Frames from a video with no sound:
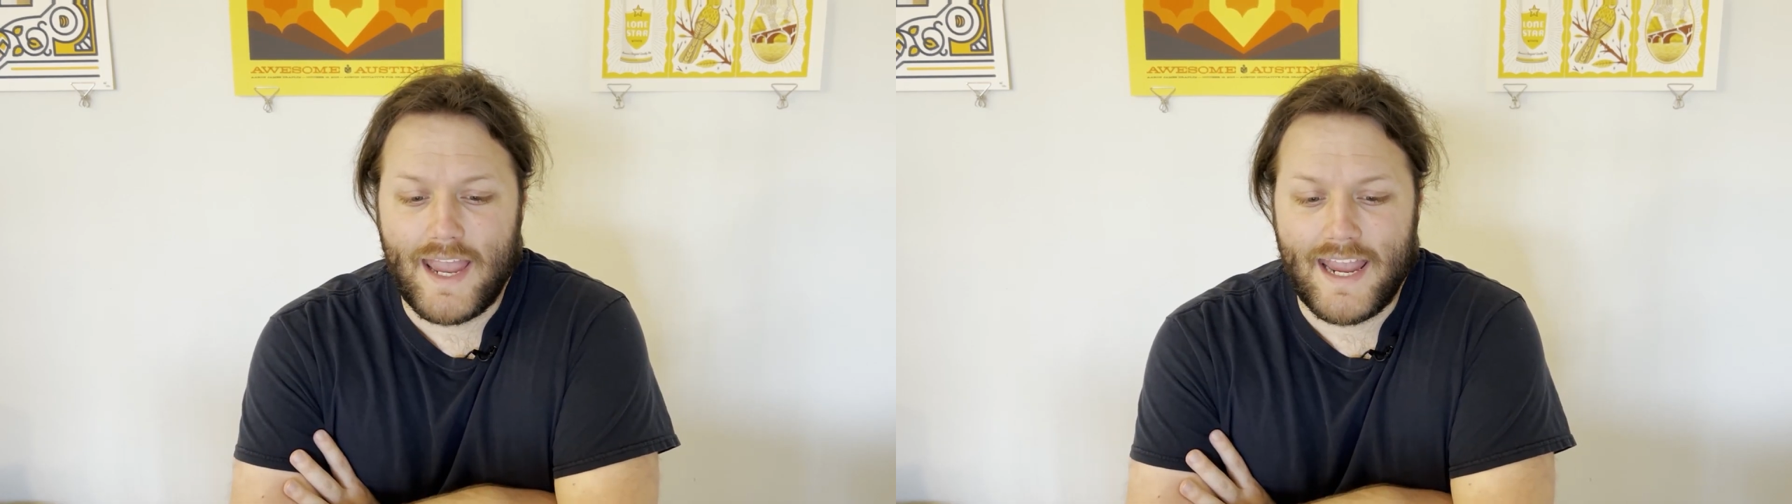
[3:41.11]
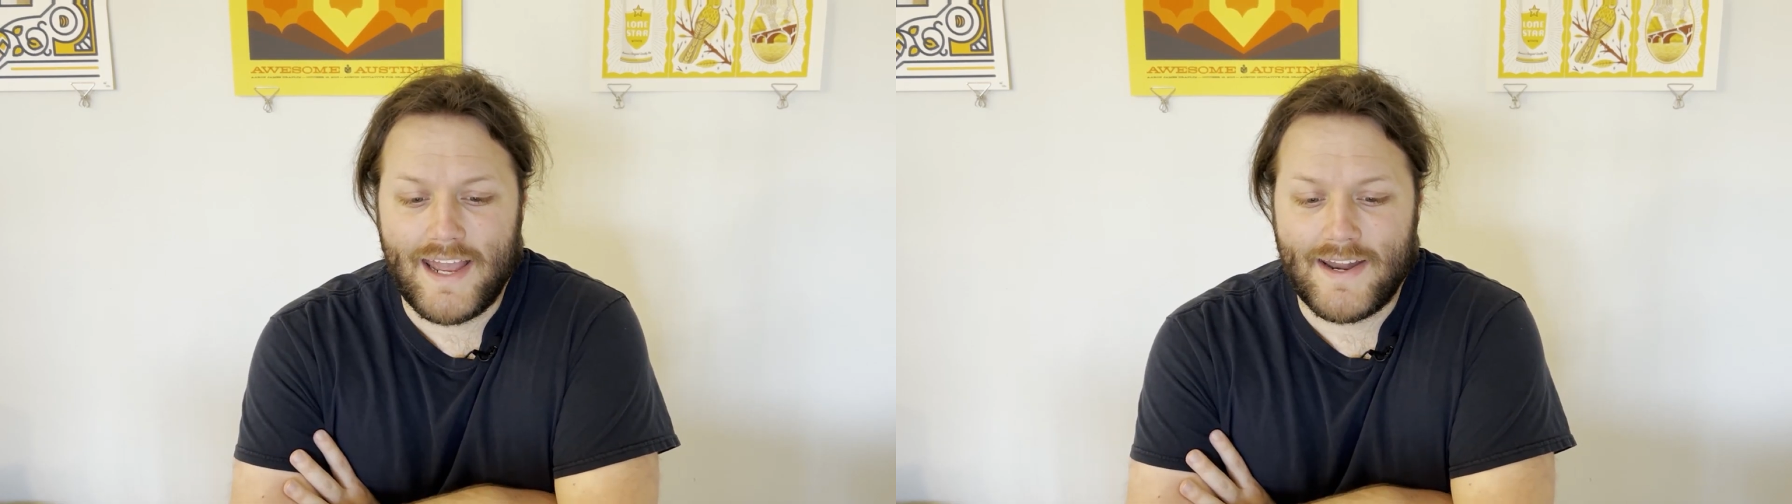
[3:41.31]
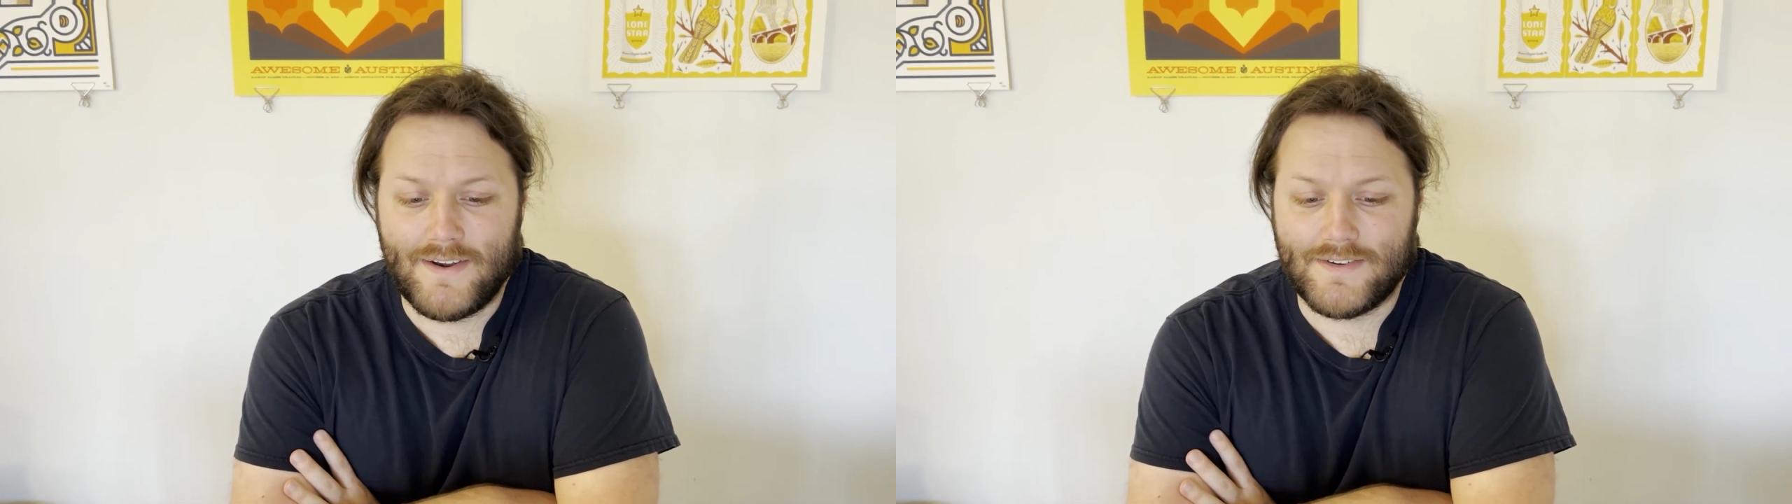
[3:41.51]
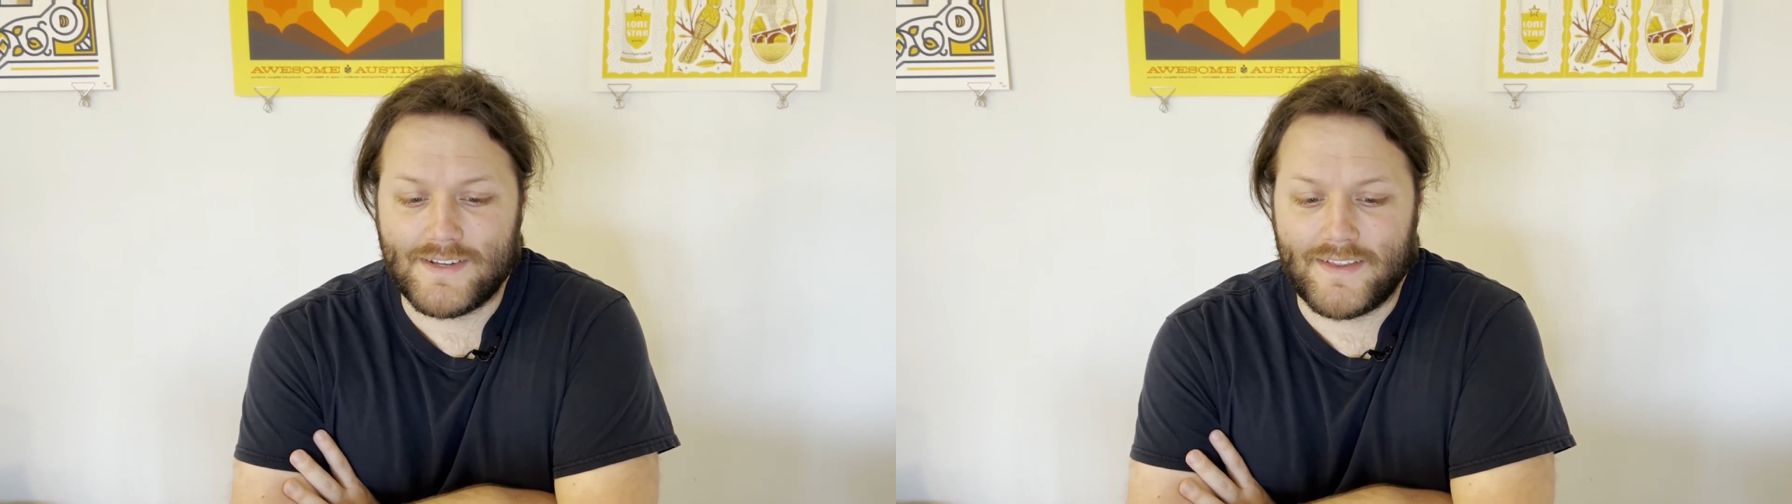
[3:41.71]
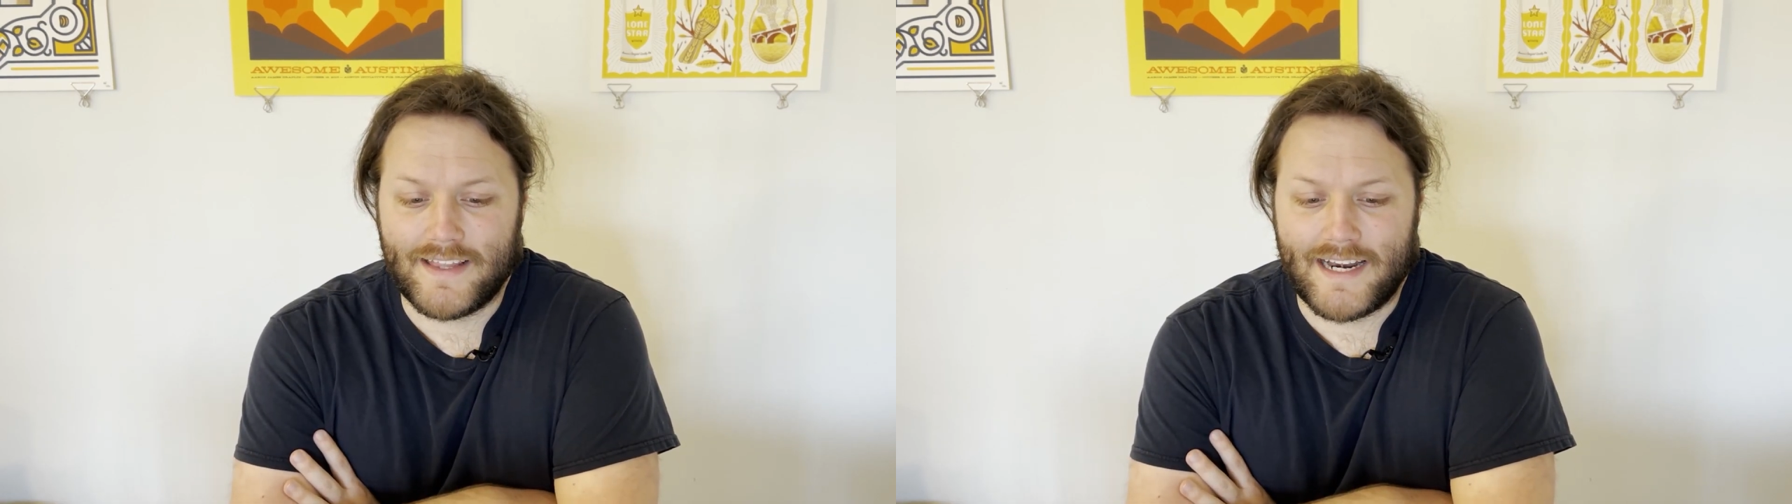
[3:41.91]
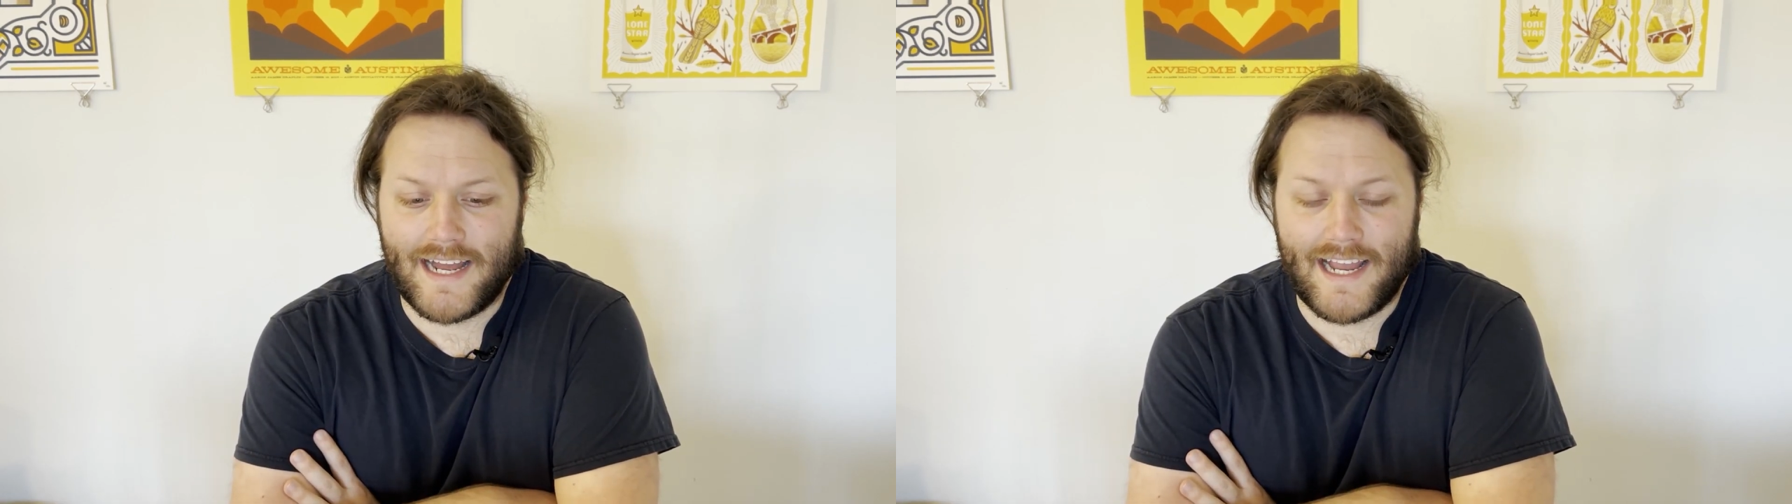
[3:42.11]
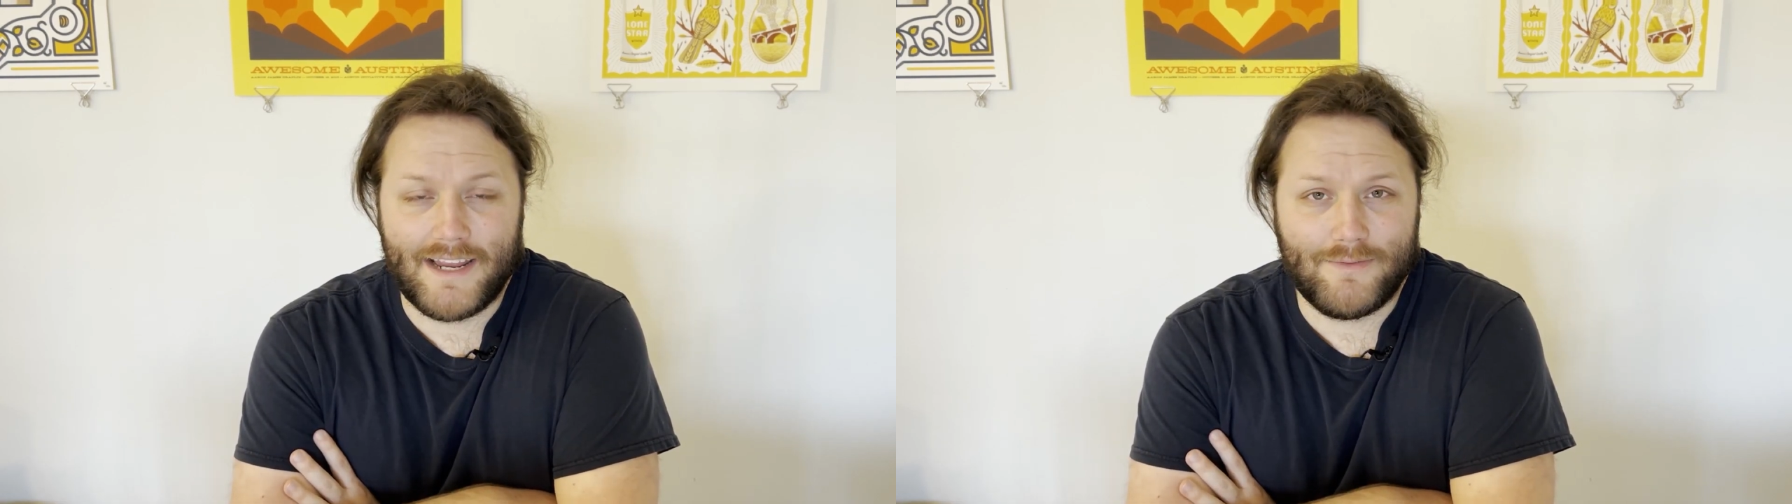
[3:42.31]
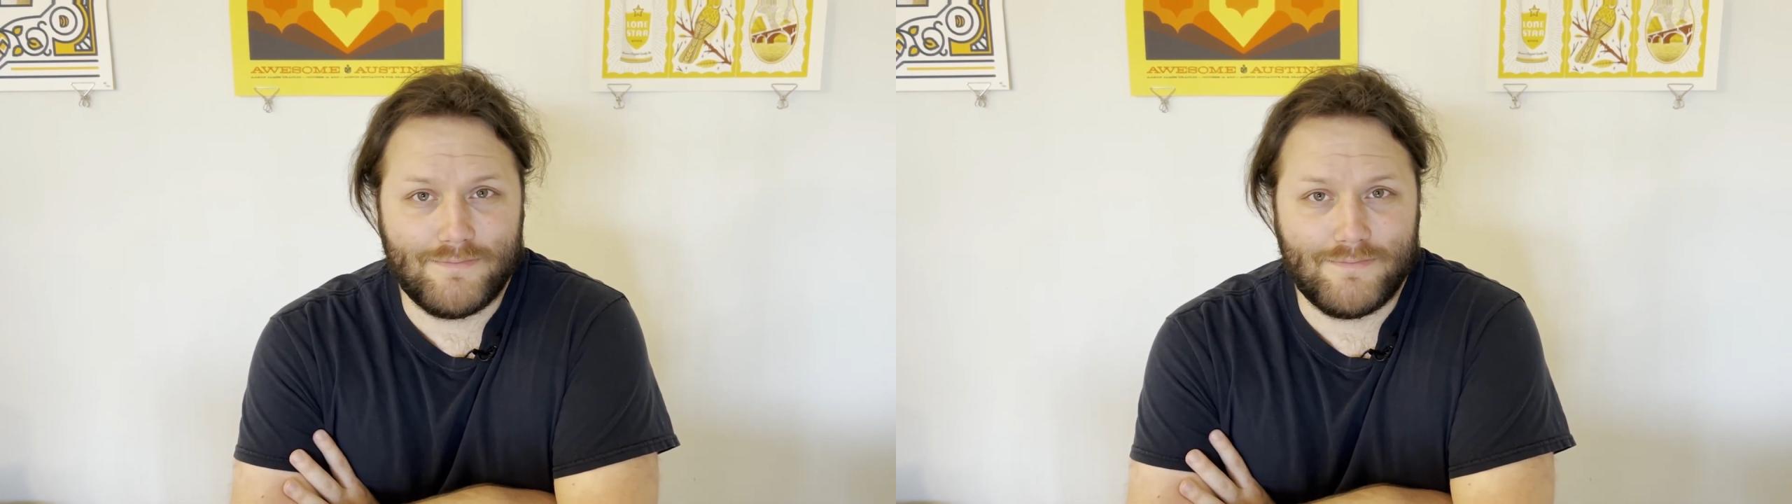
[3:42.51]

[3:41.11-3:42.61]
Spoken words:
and something that I